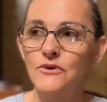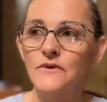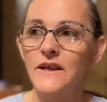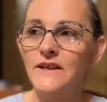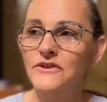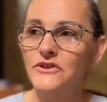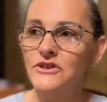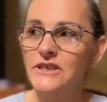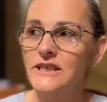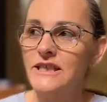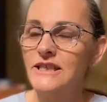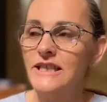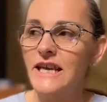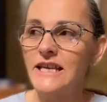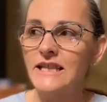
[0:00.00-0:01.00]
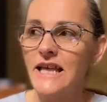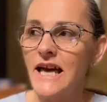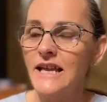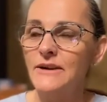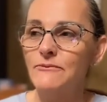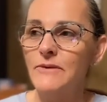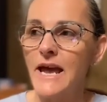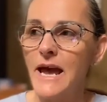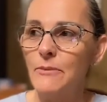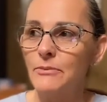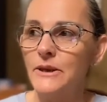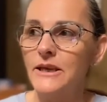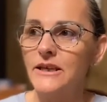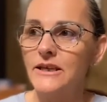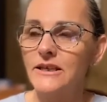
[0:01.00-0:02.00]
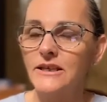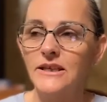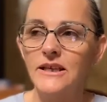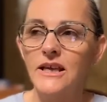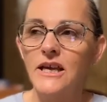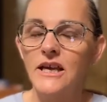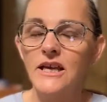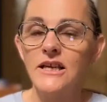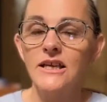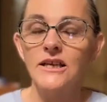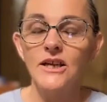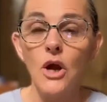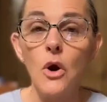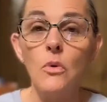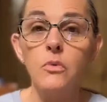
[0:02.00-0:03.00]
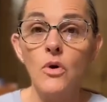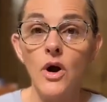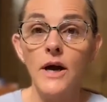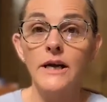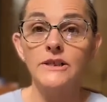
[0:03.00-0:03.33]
if you think there's anything light and happy, and go